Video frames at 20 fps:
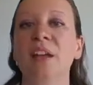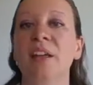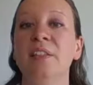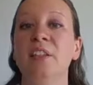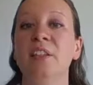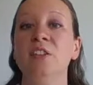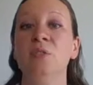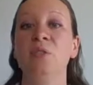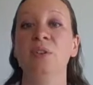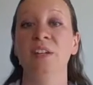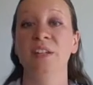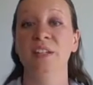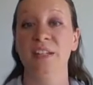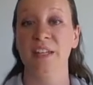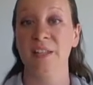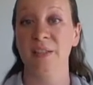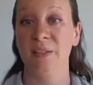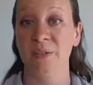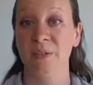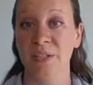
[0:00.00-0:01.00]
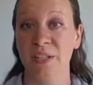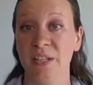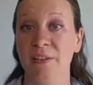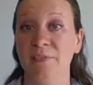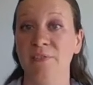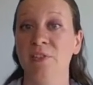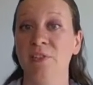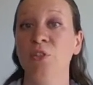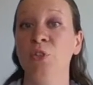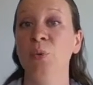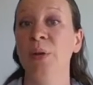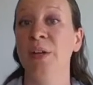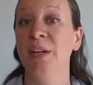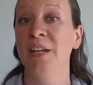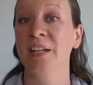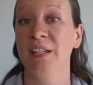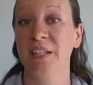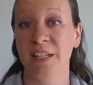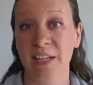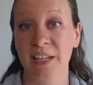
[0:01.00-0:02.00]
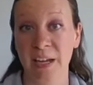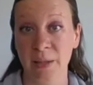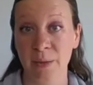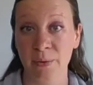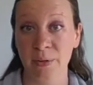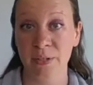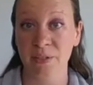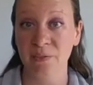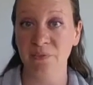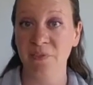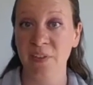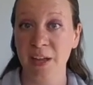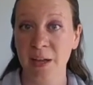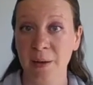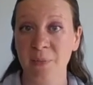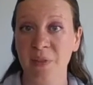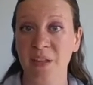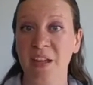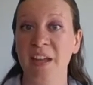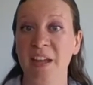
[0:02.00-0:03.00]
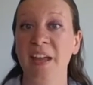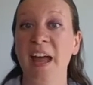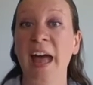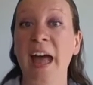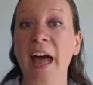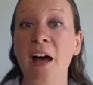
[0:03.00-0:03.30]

And then you can either see, if you're doing it together as a family,